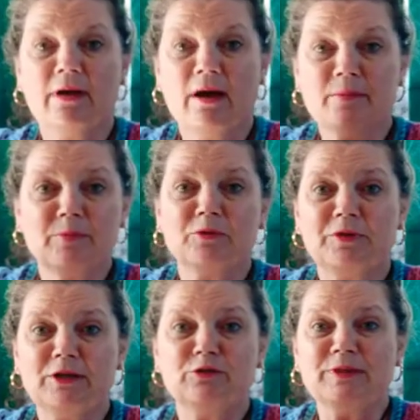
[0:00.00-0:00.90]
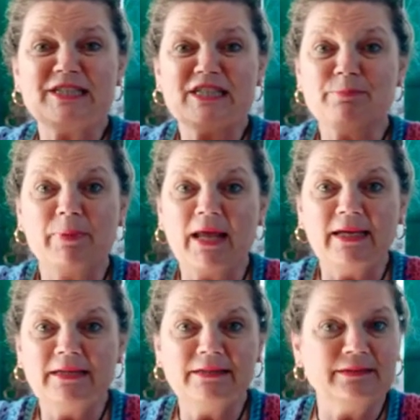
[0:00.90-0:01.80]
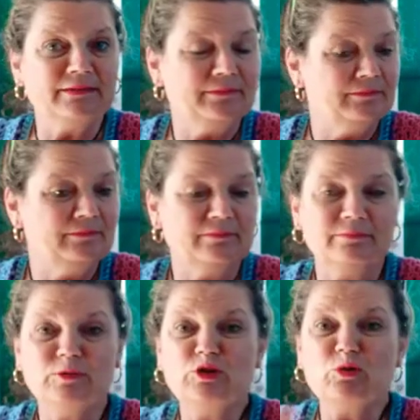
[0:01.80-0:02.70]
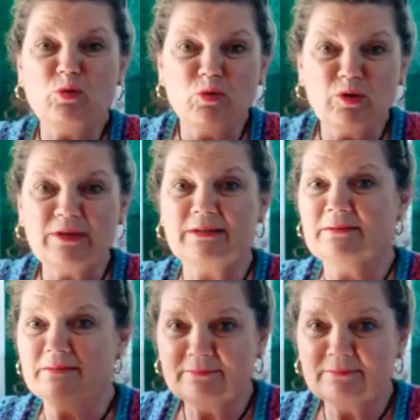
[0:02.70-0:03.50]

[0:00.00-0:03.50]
I'm not there to explain and talk and,